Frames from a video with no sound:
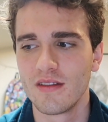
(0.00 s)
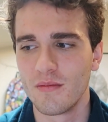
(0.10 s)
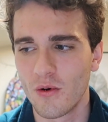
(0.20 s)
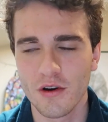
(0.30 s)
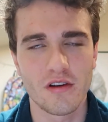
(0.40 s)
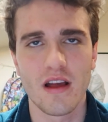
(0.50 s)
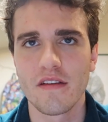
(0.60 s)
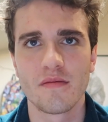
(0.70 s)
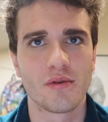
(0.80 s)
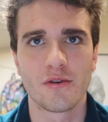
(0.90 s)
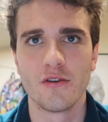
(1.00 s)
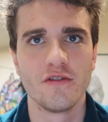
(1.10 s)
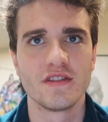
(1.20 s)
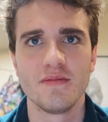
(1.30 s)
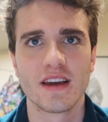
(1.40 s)
the more your life
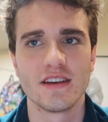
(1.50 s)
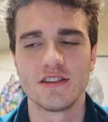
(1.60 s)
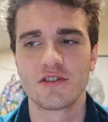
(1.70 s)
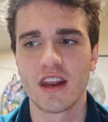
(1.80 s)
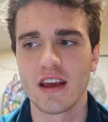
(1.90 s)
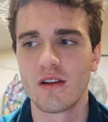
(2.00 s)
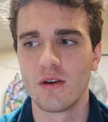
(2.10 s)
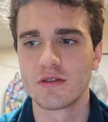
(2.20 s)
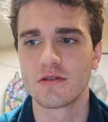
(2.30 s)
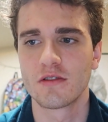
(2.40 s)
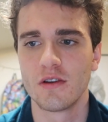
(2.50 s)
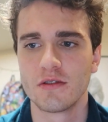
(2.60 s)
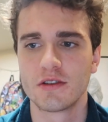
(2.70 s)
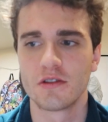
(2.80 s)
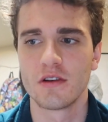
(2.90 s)
improves, because you're getting closer and
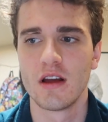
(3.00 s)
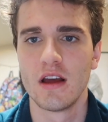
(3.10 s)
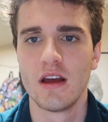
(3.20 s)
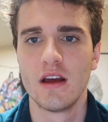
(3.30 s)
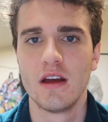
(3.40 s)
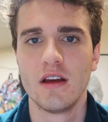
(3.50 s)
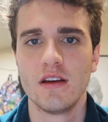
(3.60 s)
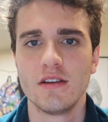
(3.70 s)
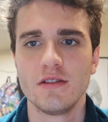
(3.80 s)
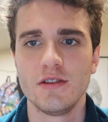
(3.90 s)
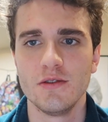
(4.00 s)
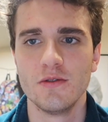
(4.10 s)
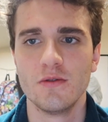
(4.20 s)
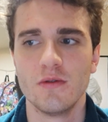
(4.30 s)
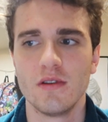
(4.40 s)
closer
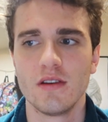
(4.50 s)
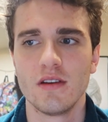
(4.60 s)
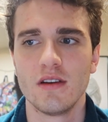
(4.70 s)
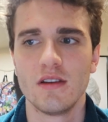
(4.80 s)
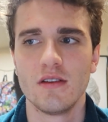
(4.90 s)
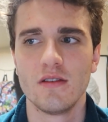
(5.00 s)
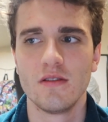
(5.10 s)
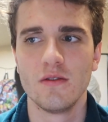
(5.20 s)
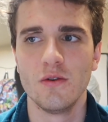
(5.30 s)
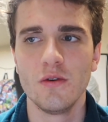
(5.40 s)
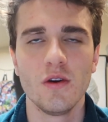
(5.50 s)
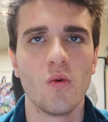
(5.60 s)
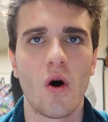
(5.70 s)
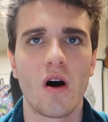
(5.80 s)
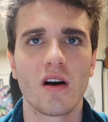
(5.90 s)
to who
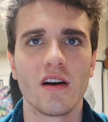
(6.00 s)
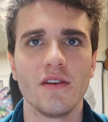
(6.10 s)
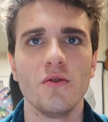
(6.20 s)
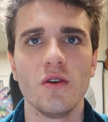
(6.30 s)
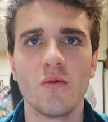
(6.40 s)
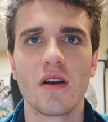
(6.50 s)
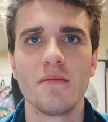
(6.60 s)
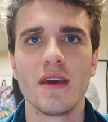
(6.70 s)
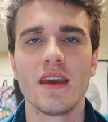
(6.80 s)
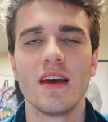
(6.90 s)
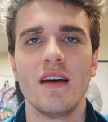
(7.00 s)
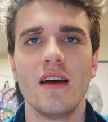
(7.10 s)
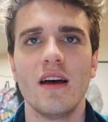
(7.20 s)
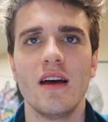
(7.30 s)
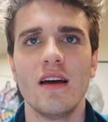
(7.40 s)
you are and who you want to be.
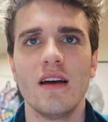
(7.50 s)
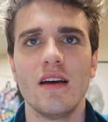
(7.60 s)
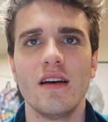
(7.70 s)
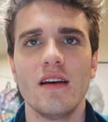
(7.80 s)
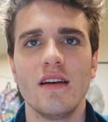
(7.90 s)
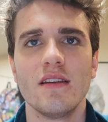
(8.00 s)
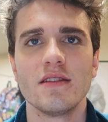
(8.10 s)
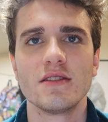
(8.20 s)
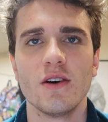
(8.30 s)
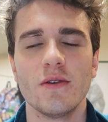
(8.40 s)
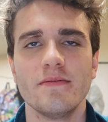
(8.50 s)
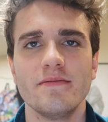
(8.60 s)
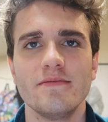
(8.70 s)
So